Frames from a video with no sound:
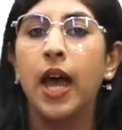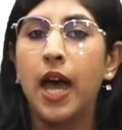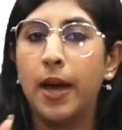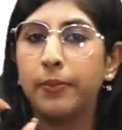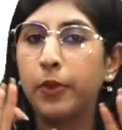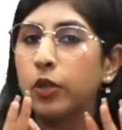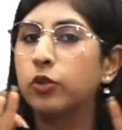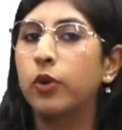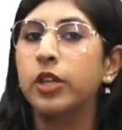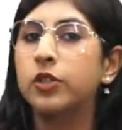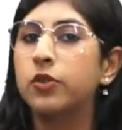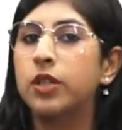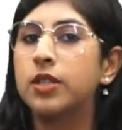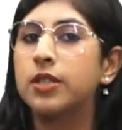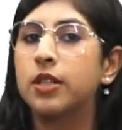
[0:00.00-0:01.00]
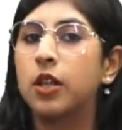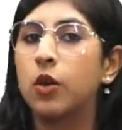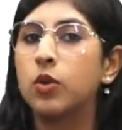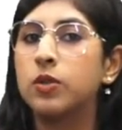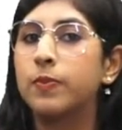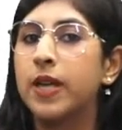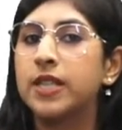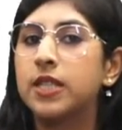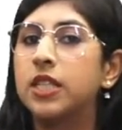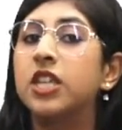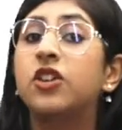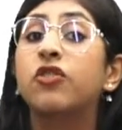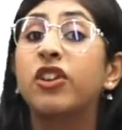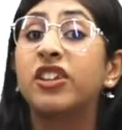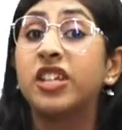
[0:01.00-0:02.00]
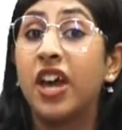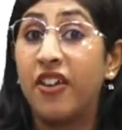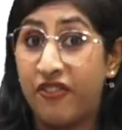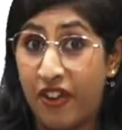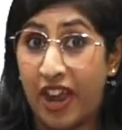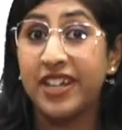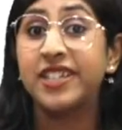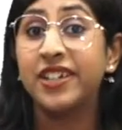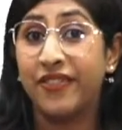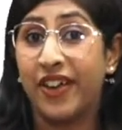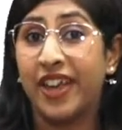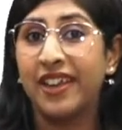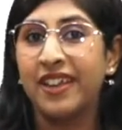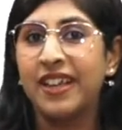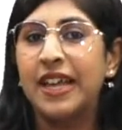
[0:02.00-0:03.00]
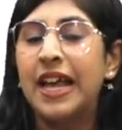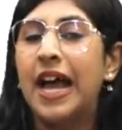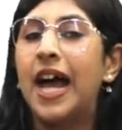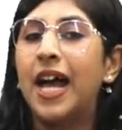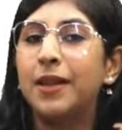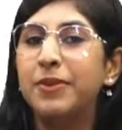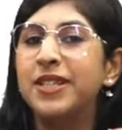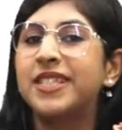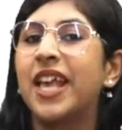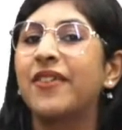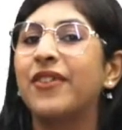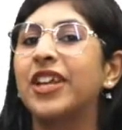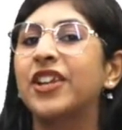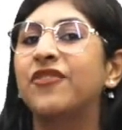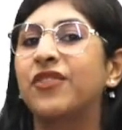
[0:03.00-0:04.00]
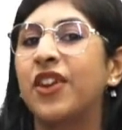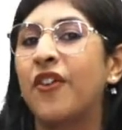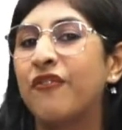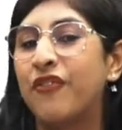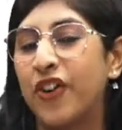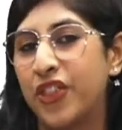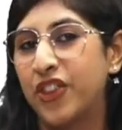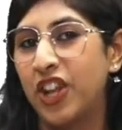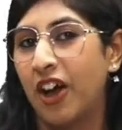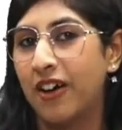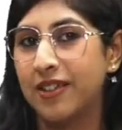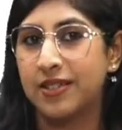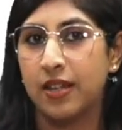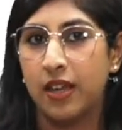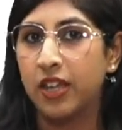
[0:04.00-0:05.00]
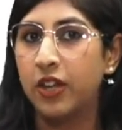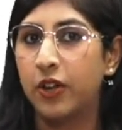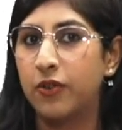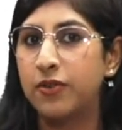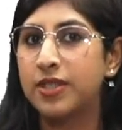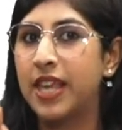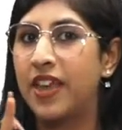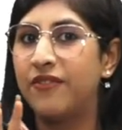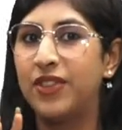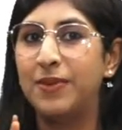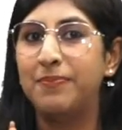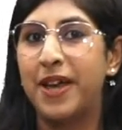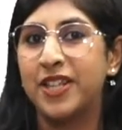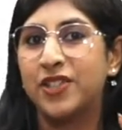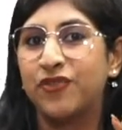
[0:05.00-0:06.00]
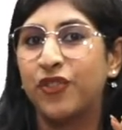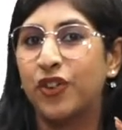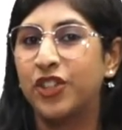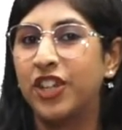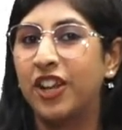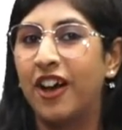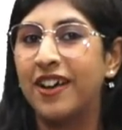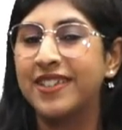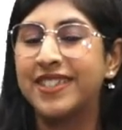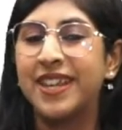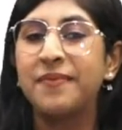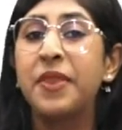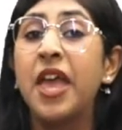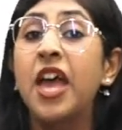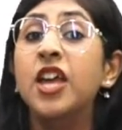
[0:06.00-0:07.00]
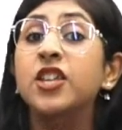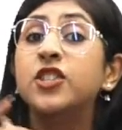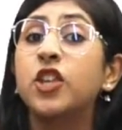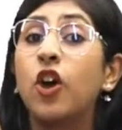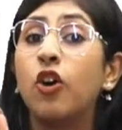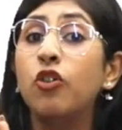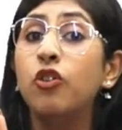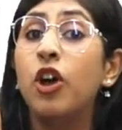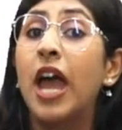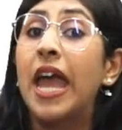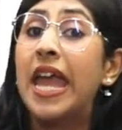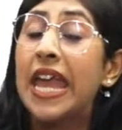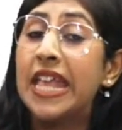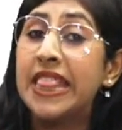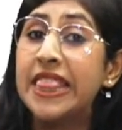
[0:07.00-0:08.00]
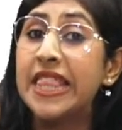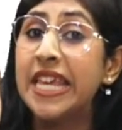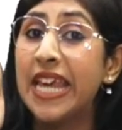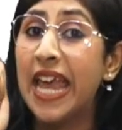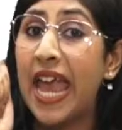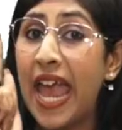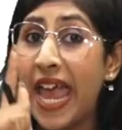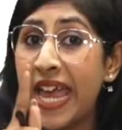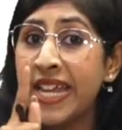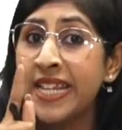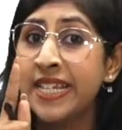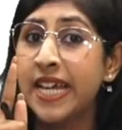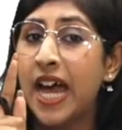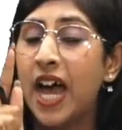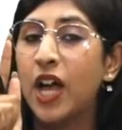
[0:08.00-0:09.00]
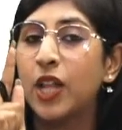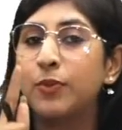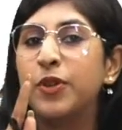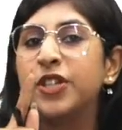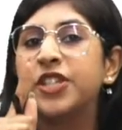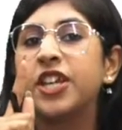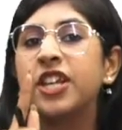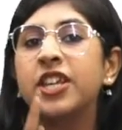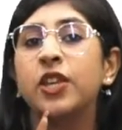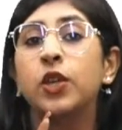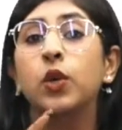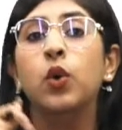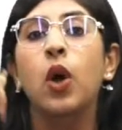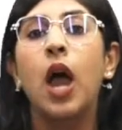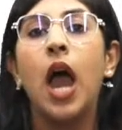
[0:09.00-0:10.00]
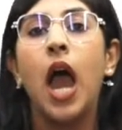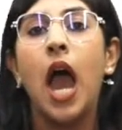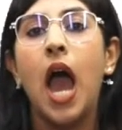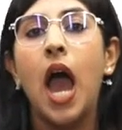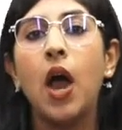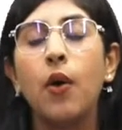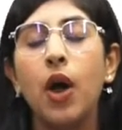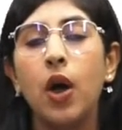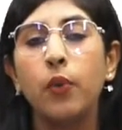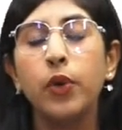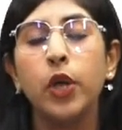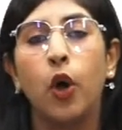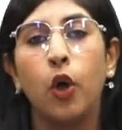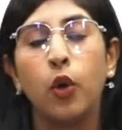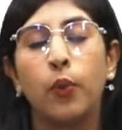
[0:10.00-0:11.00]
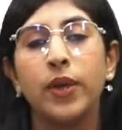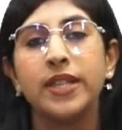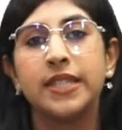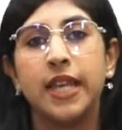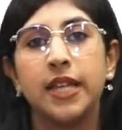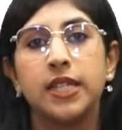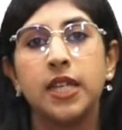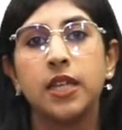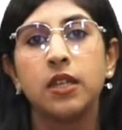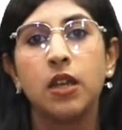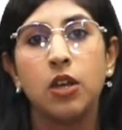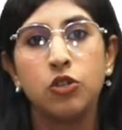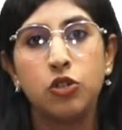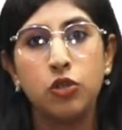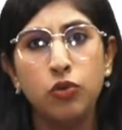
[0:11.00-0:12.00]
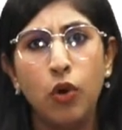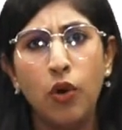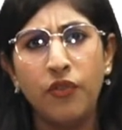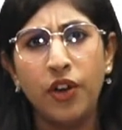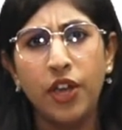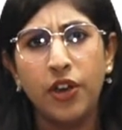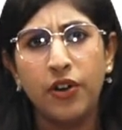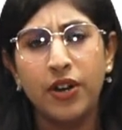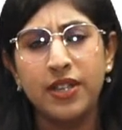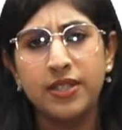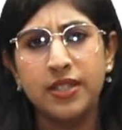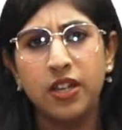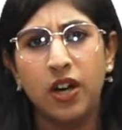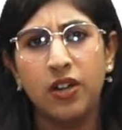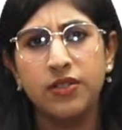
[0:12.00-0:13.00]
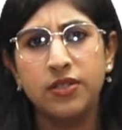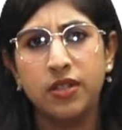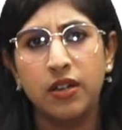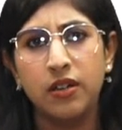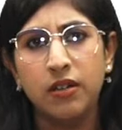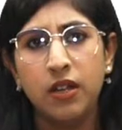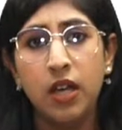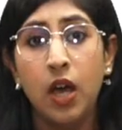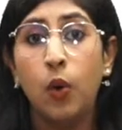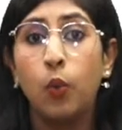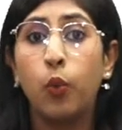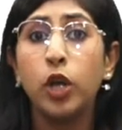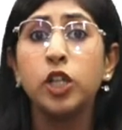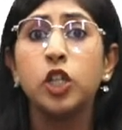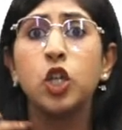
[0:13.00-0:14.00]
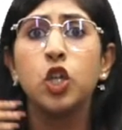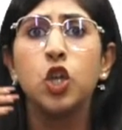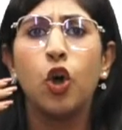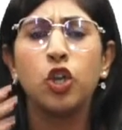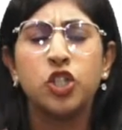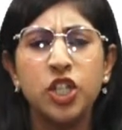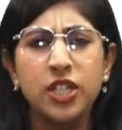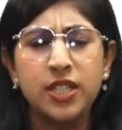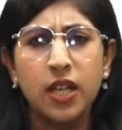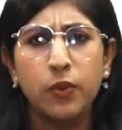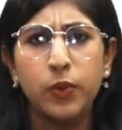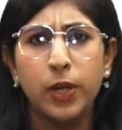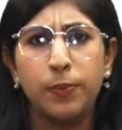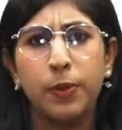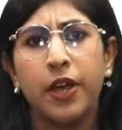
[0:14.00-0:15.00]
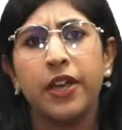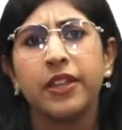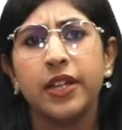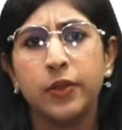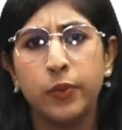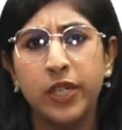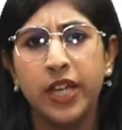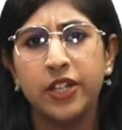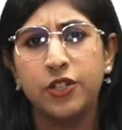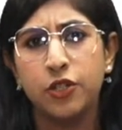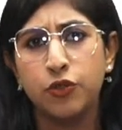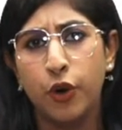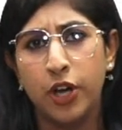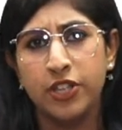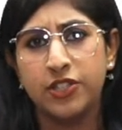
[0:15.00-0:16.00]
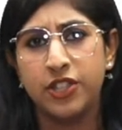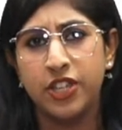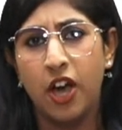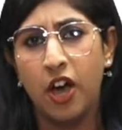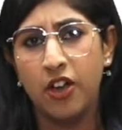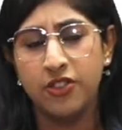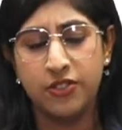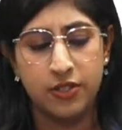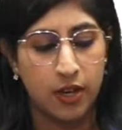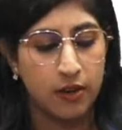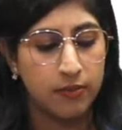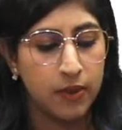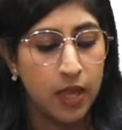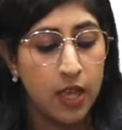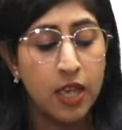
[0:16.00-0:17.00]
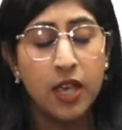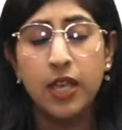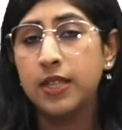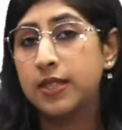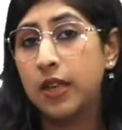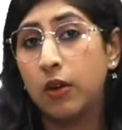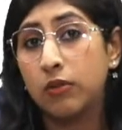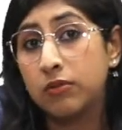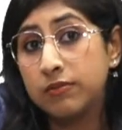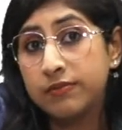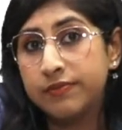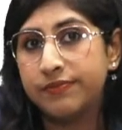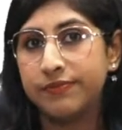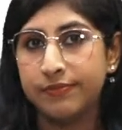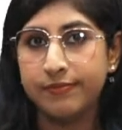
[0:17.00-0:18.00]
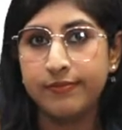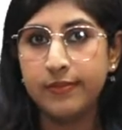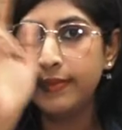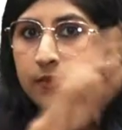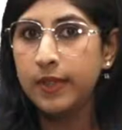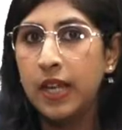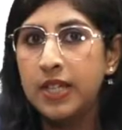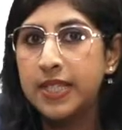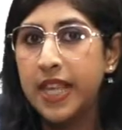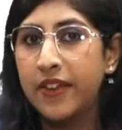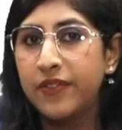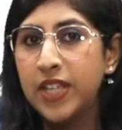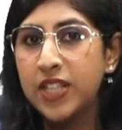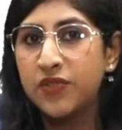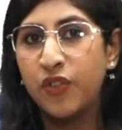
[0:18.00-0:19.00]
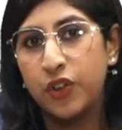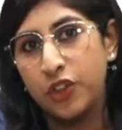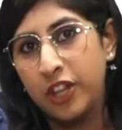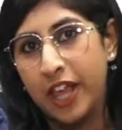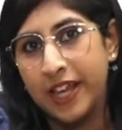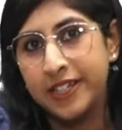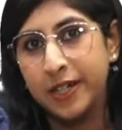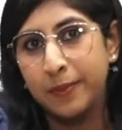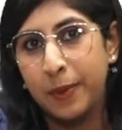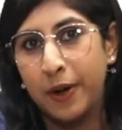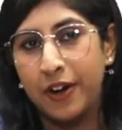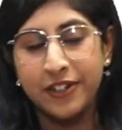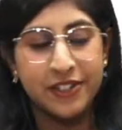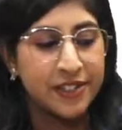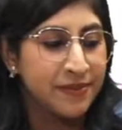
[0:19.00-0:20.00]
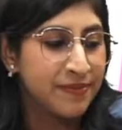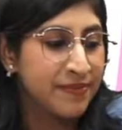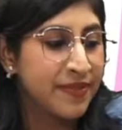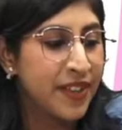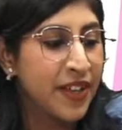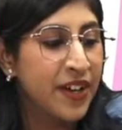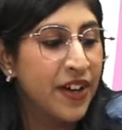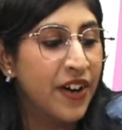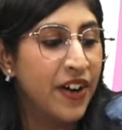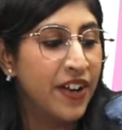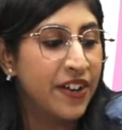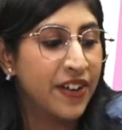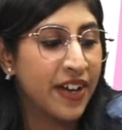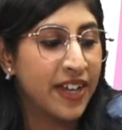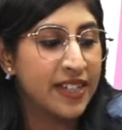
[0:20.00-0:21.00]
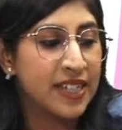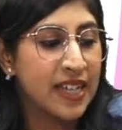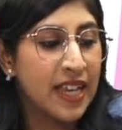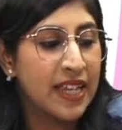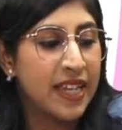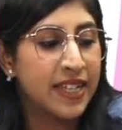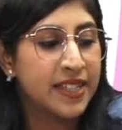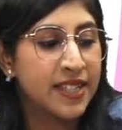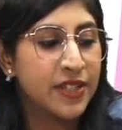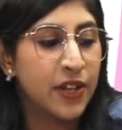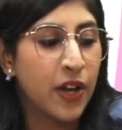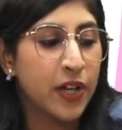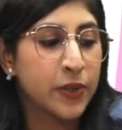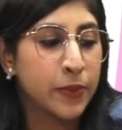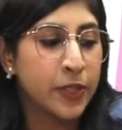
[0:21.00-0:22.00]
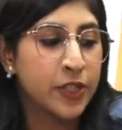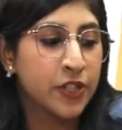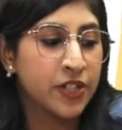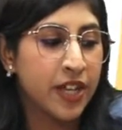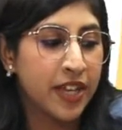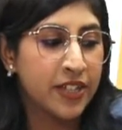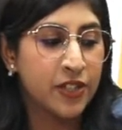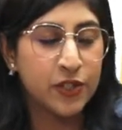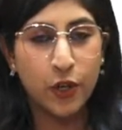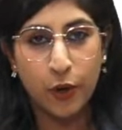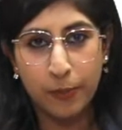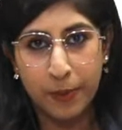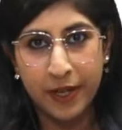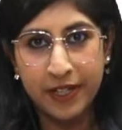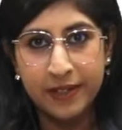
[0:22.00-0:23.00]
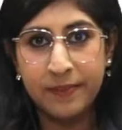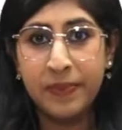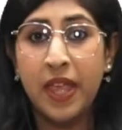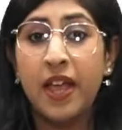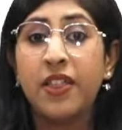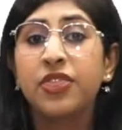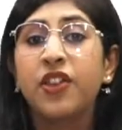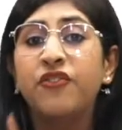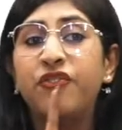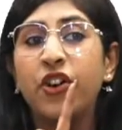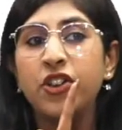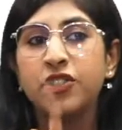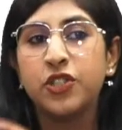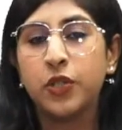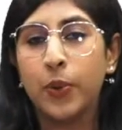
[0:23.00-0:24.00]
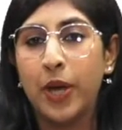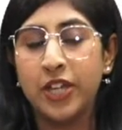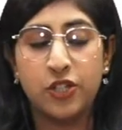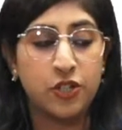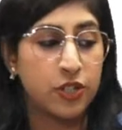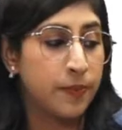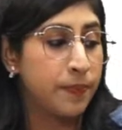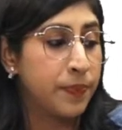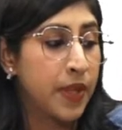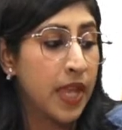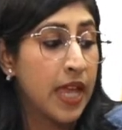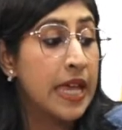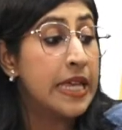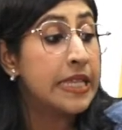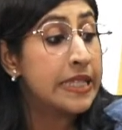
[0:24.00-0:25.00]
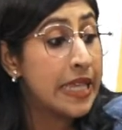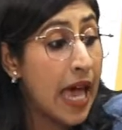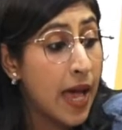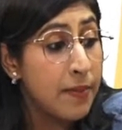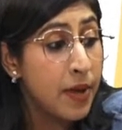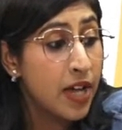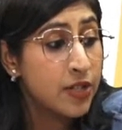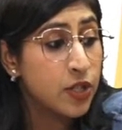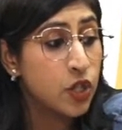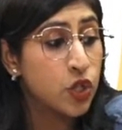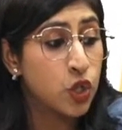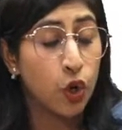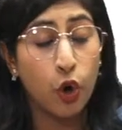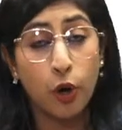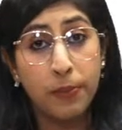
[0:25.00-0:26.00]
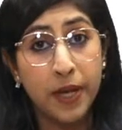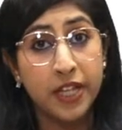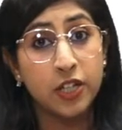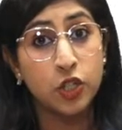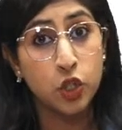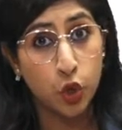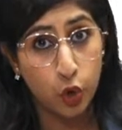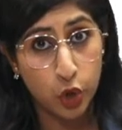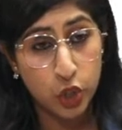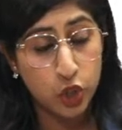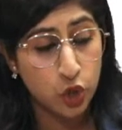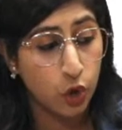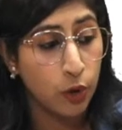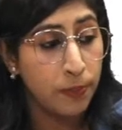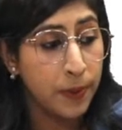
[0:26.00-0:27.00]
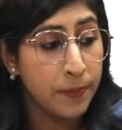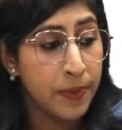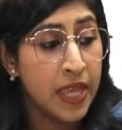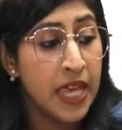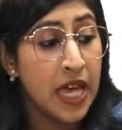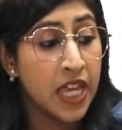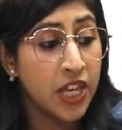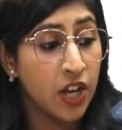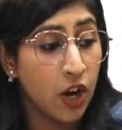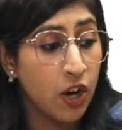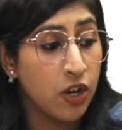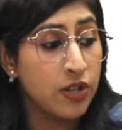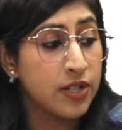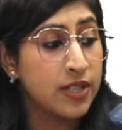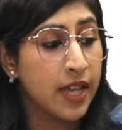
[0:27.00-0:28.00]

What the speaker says: I'm not going to disclose my secret right away. I'll be saving it for the last, save the best for the last. So in the end, I'll be telling you how are we always getting 2 over here as the answer. What logics are we applying that we get 2 as the answer? So save this for the later part. Alright, let's start with today's topic. The first question. Sam has a job in a toy shop. He earns